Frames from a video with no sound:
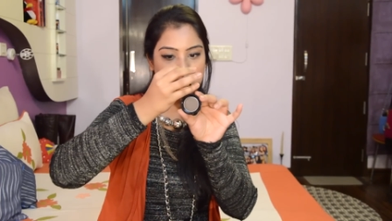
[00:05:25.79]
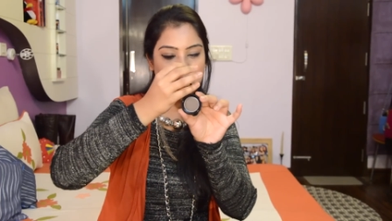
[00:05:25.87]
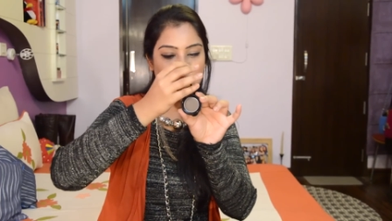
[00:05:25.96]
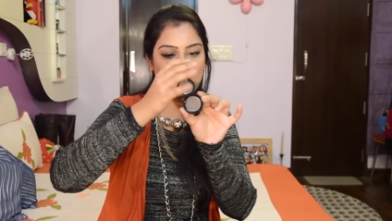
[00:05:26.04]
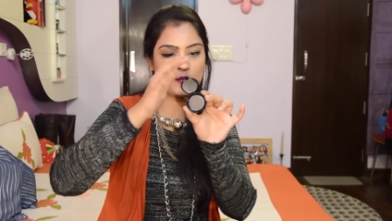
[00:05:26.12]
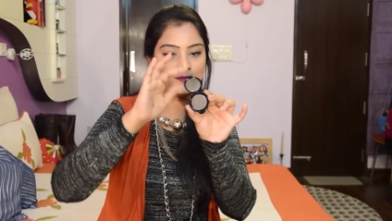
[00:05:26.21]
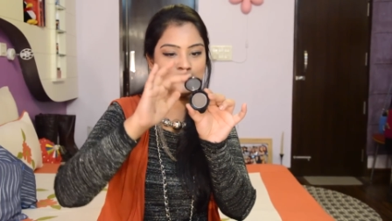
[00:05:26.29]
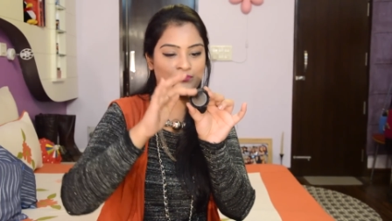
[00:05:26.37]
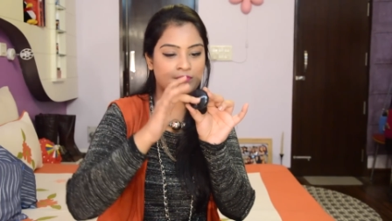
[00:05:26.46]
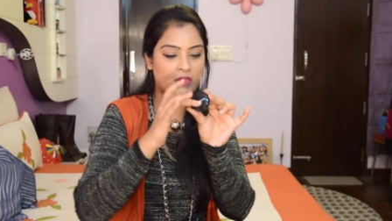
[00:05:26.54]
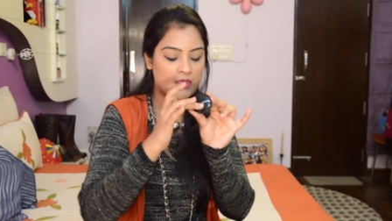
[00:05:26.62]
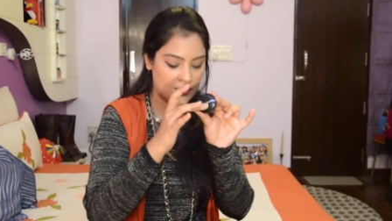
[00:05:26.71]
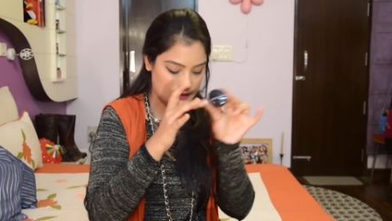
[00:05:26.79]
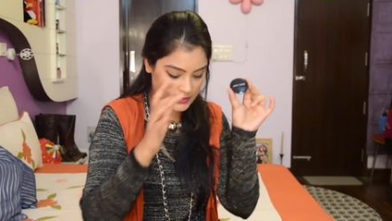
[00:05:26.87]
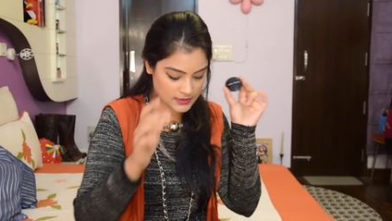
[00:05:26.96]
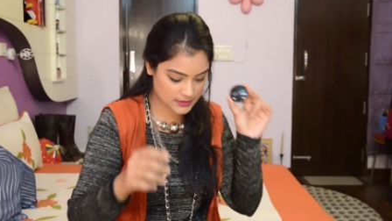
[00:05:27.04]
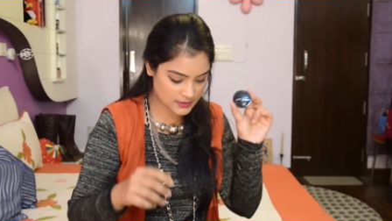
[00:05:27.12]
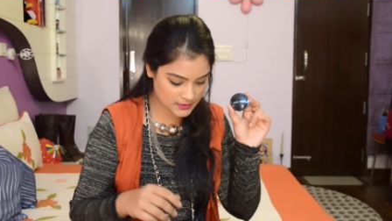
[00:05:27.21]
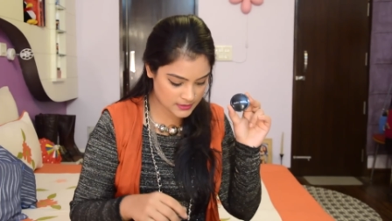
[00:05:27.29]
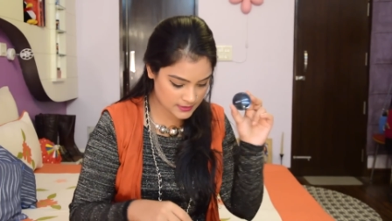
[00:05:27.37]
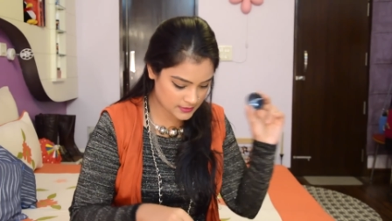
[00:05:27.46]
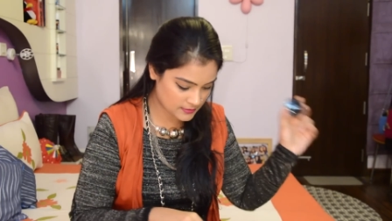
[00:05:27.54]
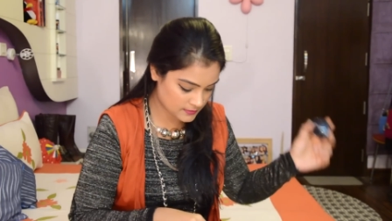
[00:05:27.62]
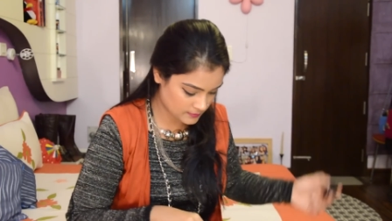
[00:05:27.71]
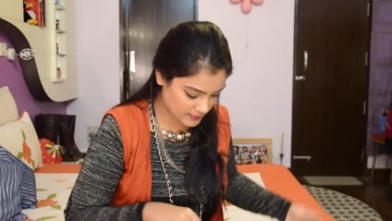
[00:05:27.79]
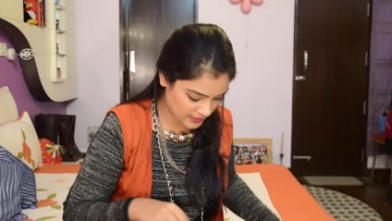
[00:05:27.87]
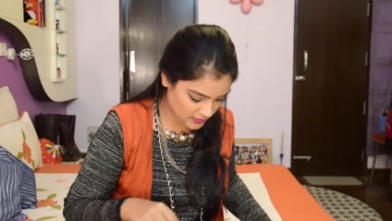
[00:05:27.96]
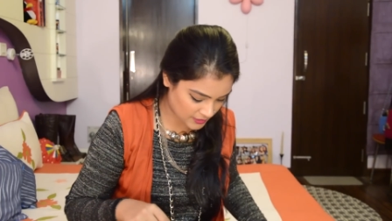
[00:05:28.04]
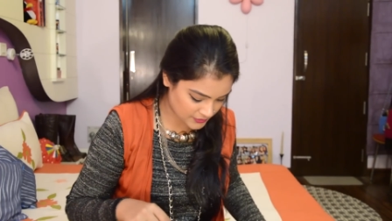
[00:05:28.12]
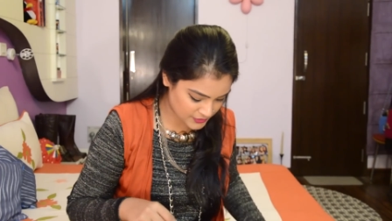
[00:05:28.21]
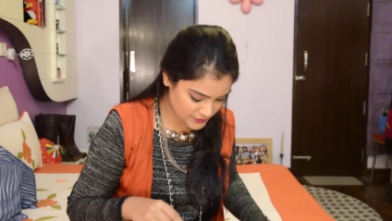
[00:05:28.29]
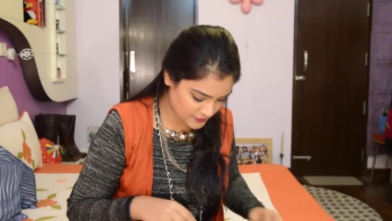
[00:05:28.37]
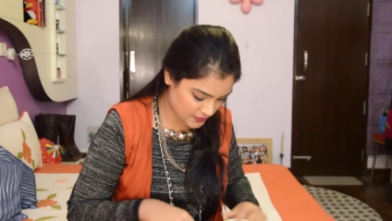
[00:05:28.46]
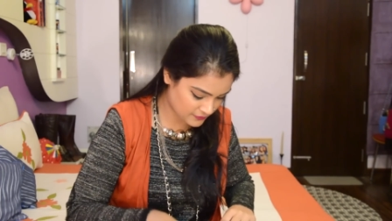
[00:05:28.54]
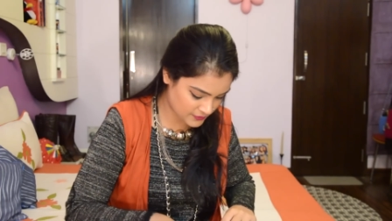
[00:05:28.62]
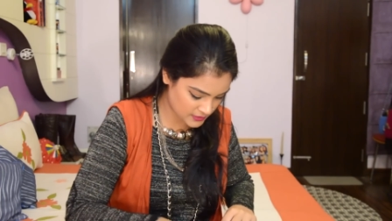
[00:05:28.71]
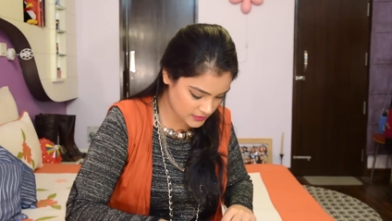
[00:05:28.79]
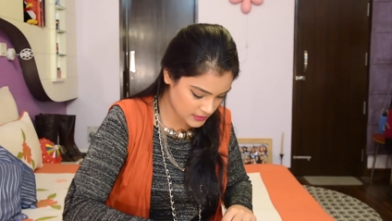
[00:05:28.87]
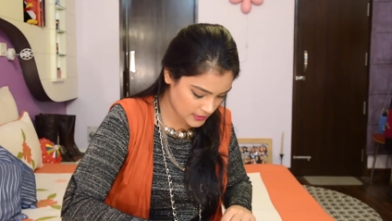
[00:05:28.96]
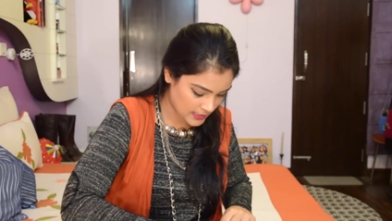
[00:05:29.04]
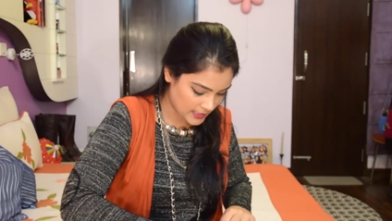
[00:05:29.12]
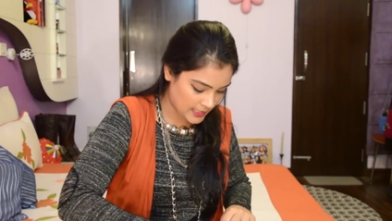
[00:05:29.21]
So this is my current favorite.